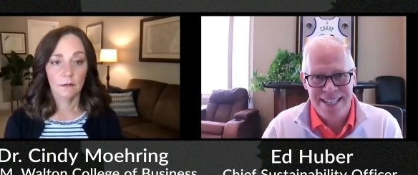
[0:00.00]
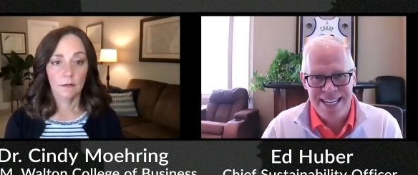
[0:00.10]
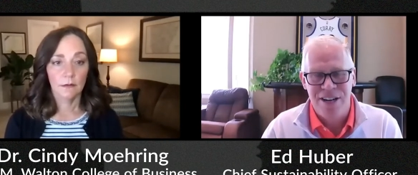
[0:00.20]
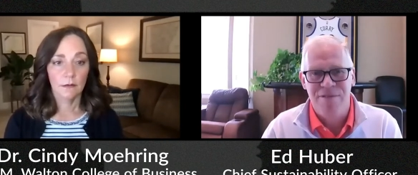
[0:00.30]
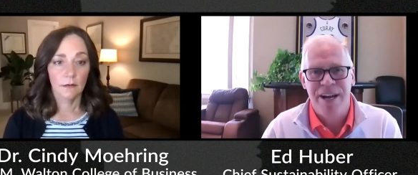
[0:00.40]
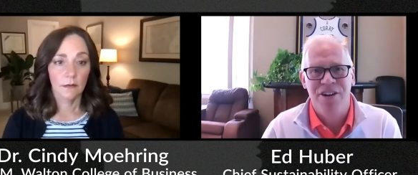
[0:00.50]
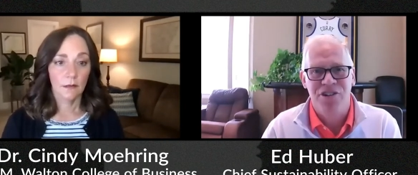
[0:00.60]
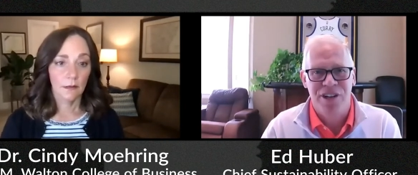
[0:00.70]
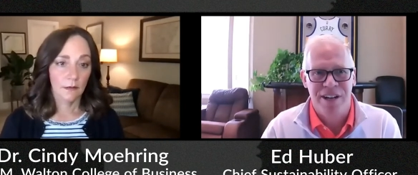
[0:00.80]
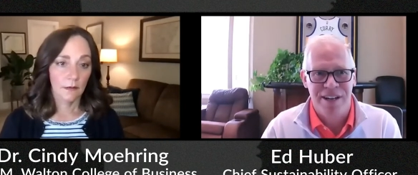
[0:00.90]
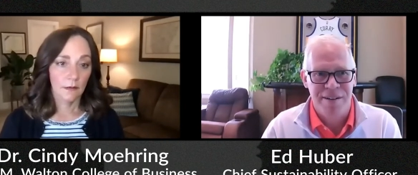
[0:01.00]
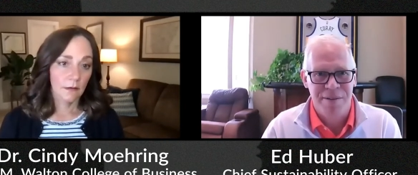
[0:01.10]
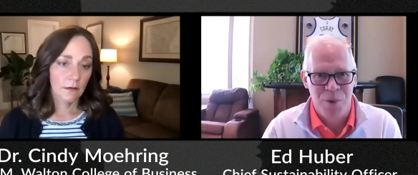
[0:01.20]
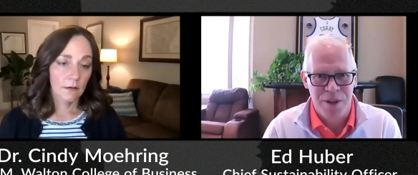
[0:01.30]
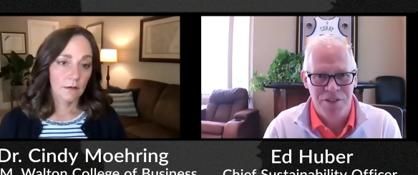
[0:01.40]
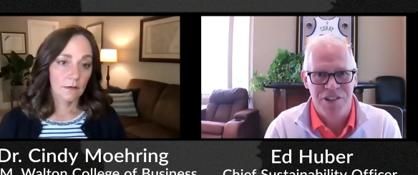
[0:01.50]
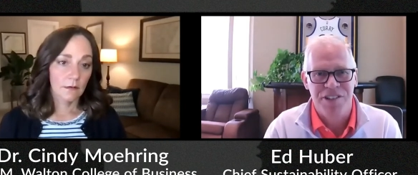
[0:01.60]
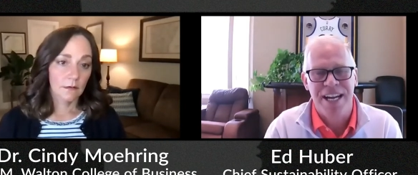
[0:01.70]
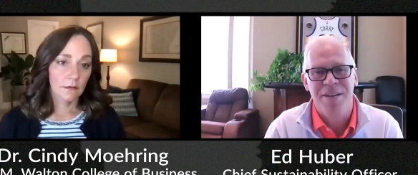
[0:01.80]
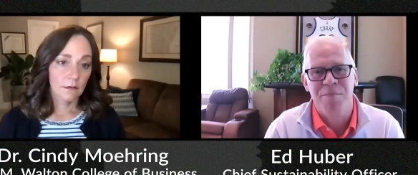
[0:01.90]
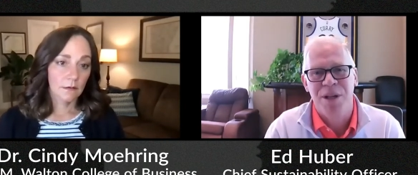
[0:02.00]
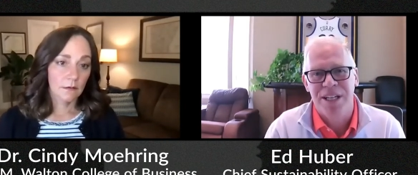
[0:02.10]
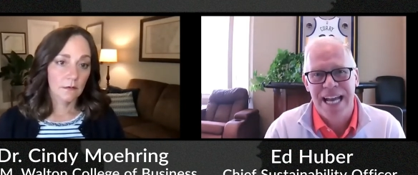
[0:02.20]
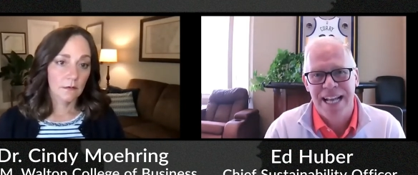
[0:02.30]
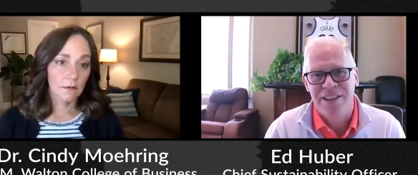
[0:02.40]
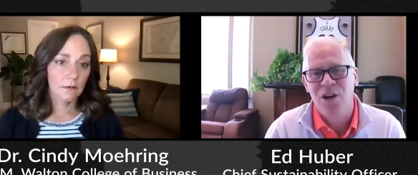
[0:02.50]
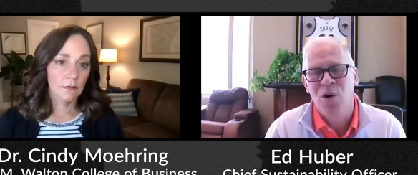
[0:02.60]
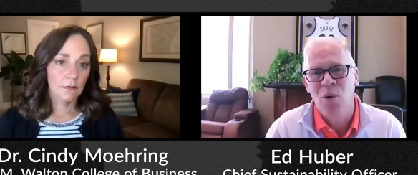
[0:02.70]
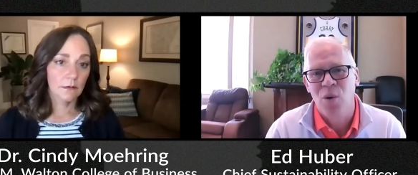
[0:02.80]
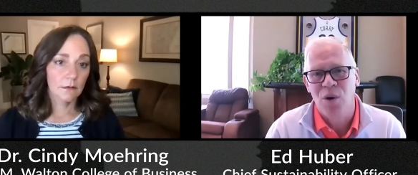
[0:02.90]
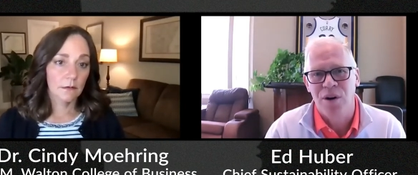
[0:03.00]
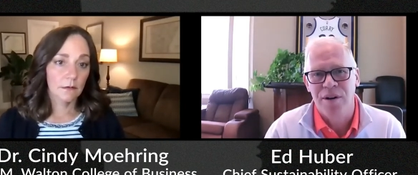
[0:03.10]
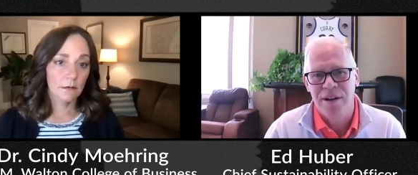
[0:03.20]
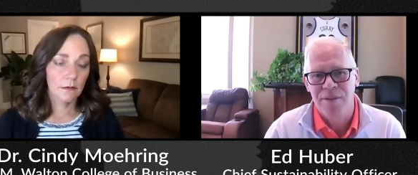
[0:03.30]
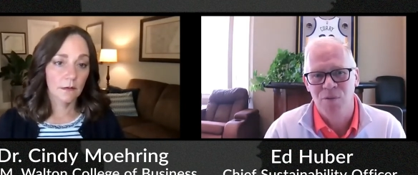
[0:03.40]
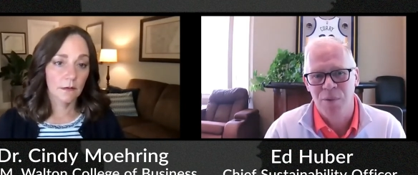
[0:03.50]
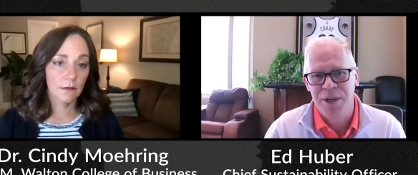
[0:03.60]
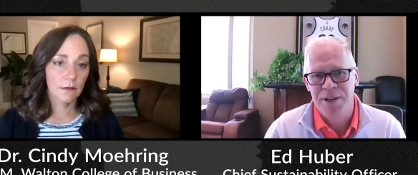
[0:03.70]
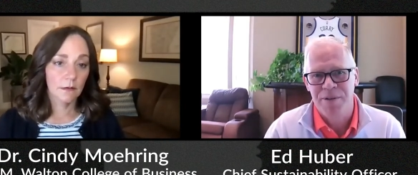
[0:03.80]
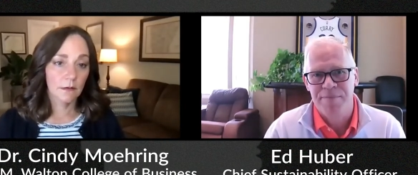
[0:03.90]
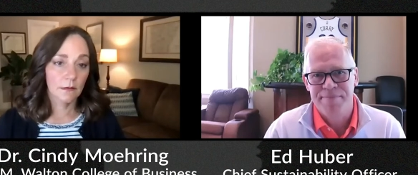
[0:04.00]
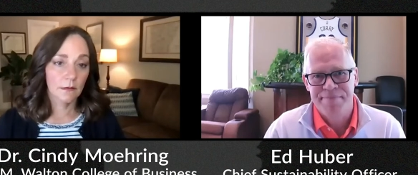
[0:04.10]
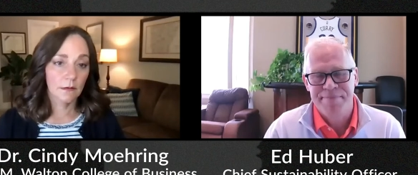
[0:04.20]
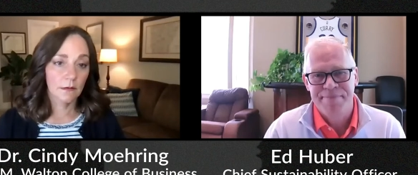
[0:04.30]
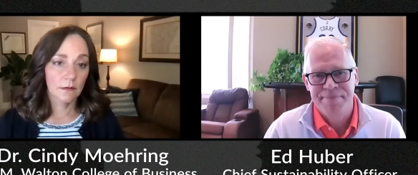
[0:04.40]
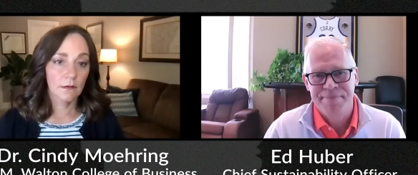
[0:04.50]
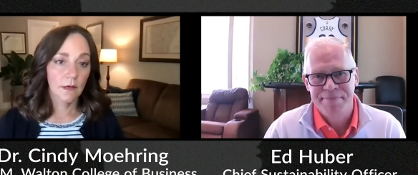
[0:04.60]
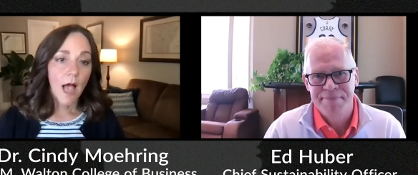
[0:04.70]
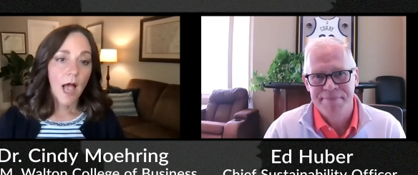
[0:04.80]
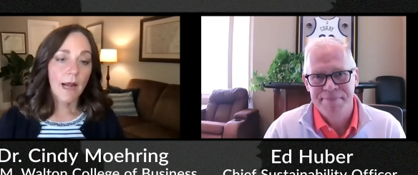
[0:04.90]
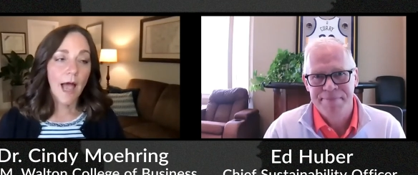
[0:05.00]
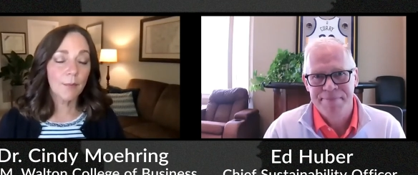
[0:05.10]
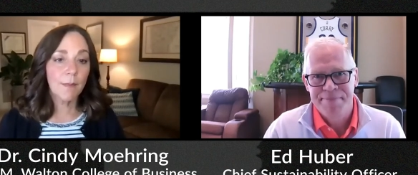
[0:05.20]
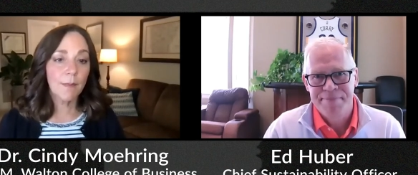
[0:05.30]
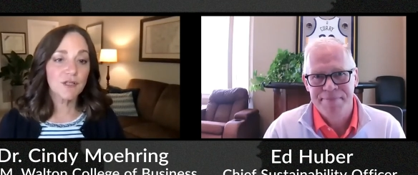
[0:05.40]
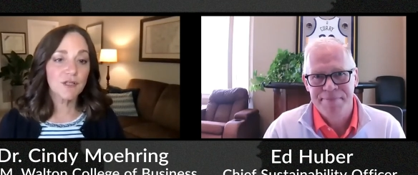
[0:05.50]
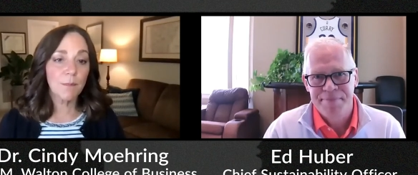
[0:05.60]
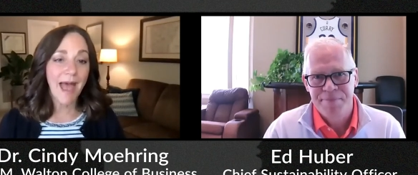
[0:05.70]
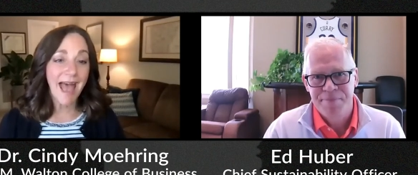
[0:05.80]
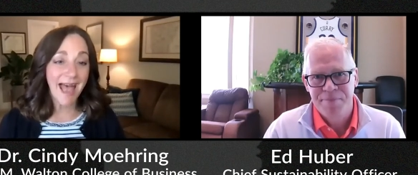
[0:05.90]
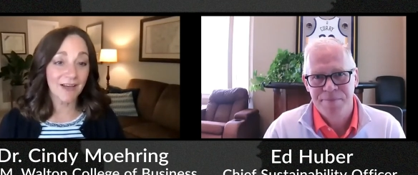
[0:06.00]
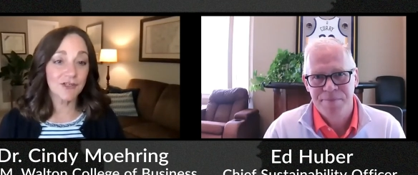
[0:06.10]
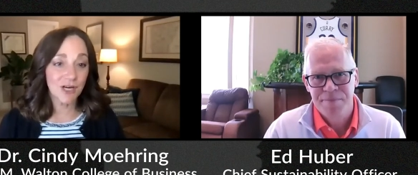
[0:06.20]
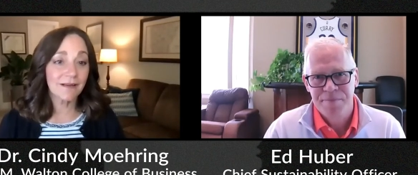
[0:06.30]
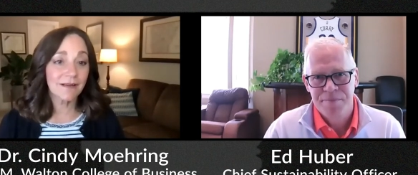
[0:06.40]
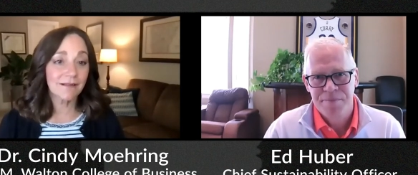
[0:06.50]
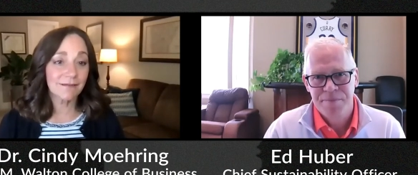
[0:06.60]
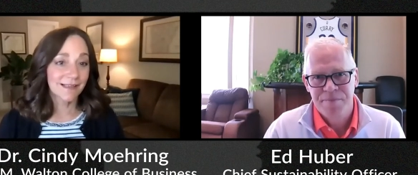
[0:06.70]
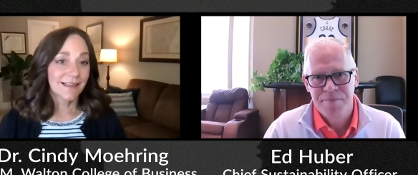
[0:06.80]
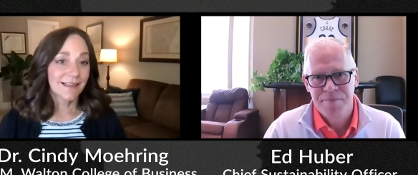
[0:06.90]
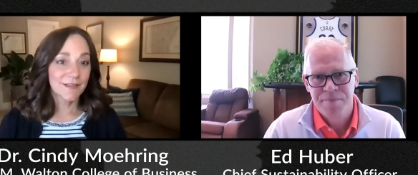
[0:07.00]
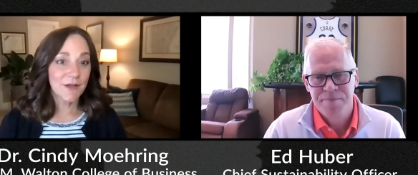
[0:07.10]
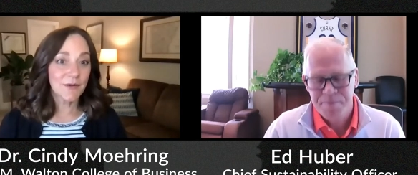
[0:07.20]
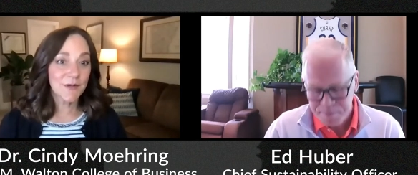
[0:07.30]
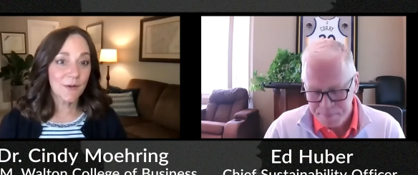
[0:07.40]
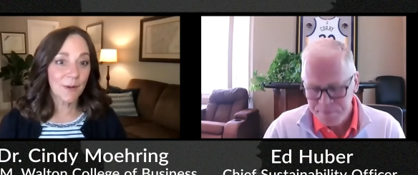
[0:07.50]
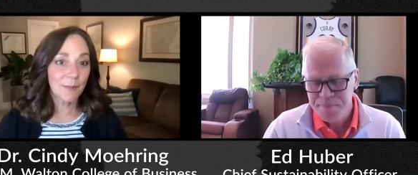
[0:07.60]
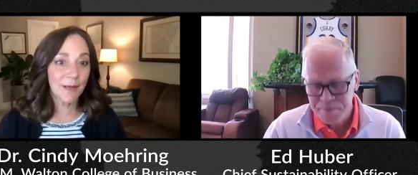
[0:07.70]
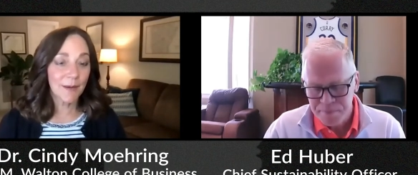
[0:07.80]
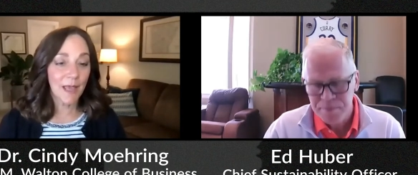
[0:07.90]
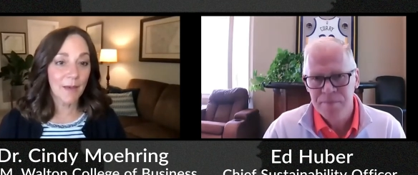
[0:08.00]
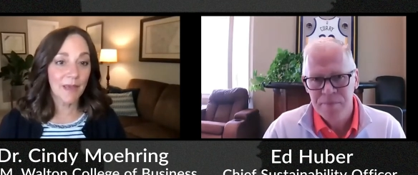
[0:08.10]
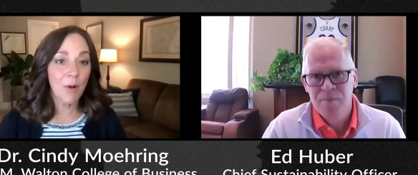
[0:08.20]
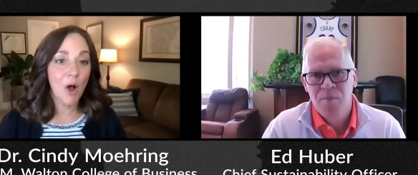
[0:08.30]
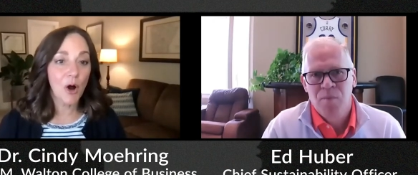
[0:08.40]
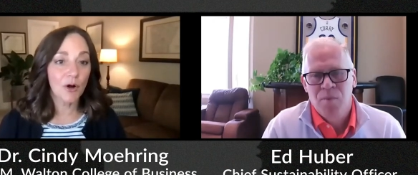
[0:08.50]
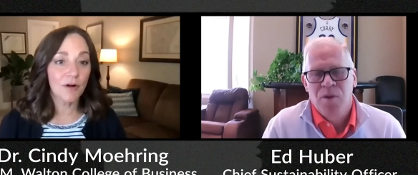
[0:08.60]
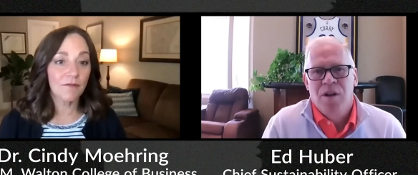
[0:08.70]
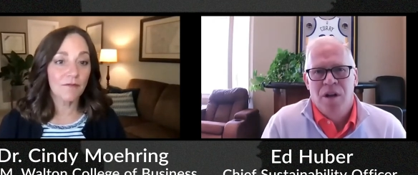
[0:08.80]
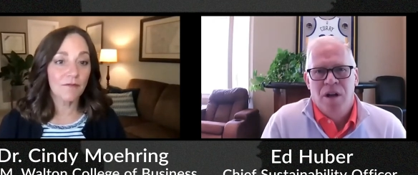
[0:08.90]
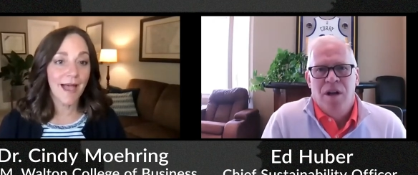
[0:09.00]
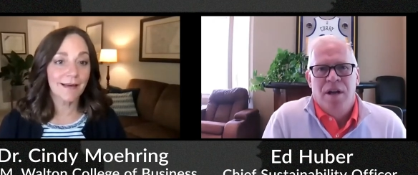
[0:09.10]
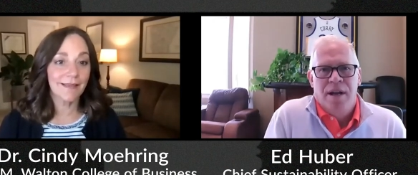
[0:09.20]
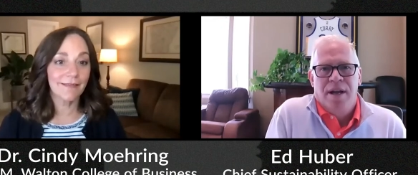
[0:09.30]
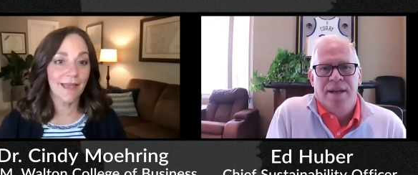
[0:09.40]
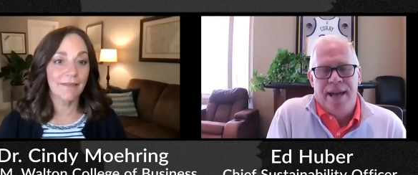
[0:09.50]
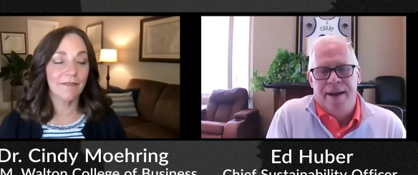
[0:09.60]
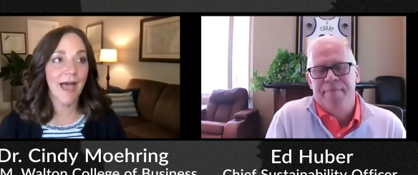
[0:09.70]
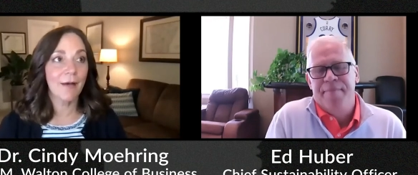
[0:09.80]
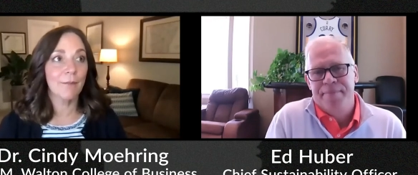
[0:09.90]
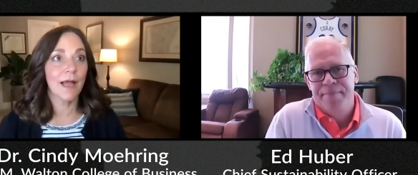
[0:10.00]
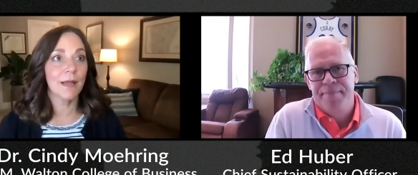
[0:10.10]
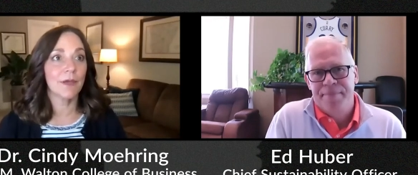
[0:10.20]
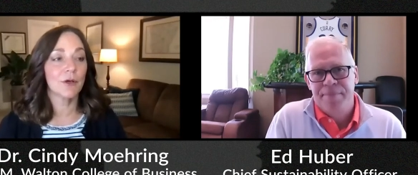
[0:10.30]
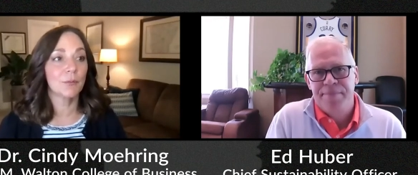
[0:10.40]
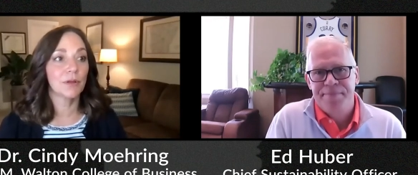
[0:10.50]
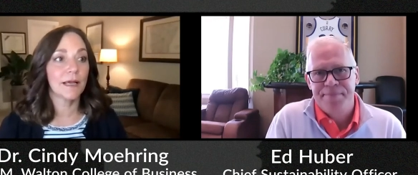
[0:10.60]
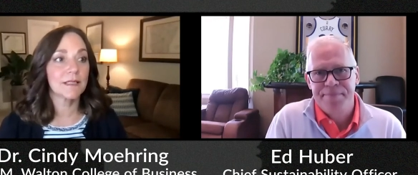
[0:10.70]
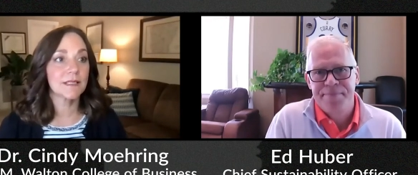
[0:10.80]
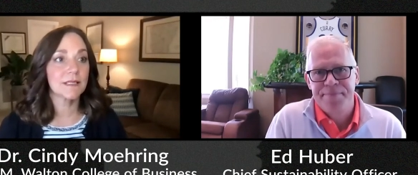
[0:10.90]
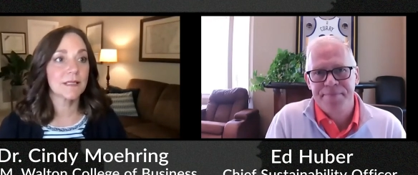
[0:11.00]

Speaker 1: innovation with sustainability at the core of what we do.
Speaker 2: And I would imagine packaging is also a big, a big part of that. And, and that might be a good place